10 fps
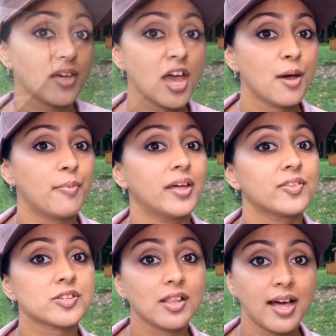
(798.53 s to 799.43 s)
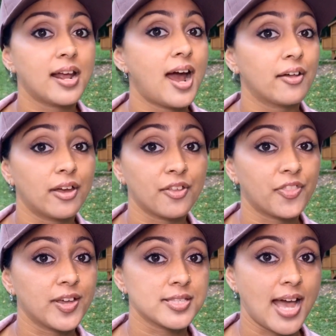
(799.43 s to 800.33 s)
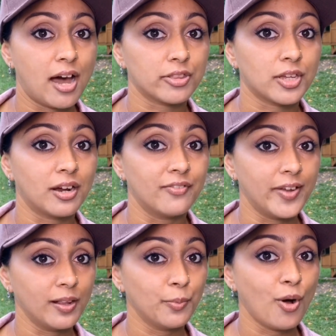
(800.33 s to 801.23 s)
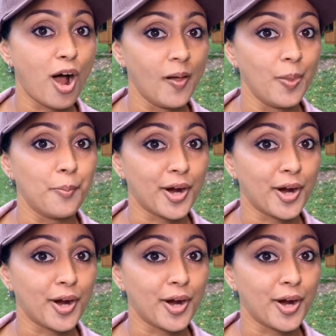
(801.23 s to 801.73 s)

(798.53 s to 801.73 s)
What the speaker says: But there's a lot of other things out there available on the market.